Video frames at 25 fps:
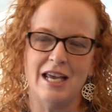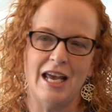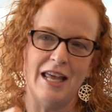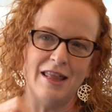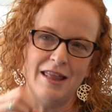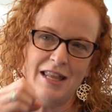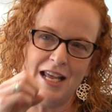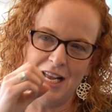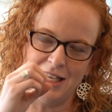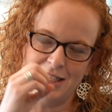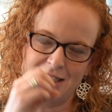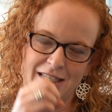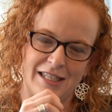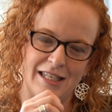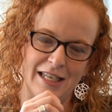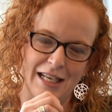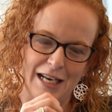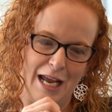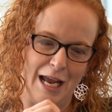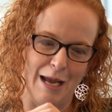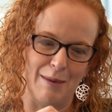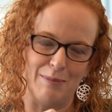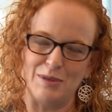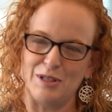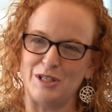and that
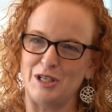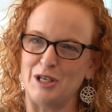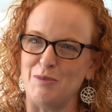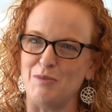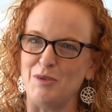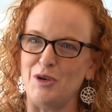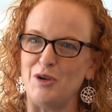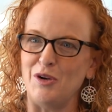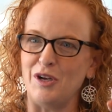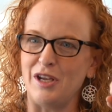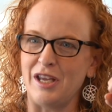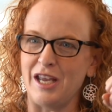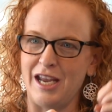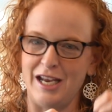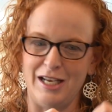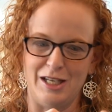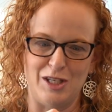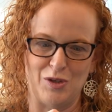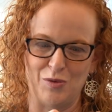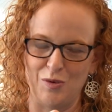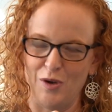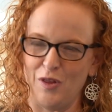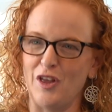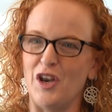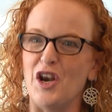synapse
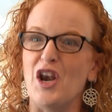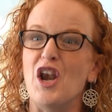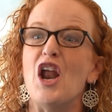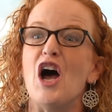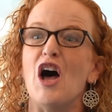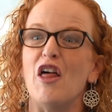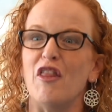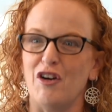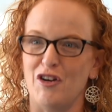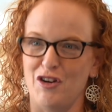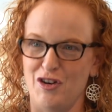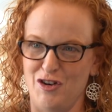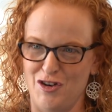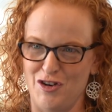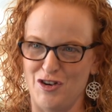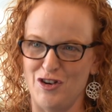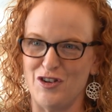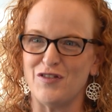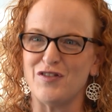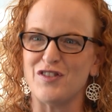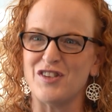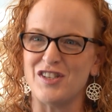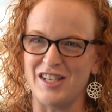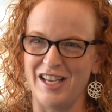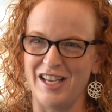communicates with another nerve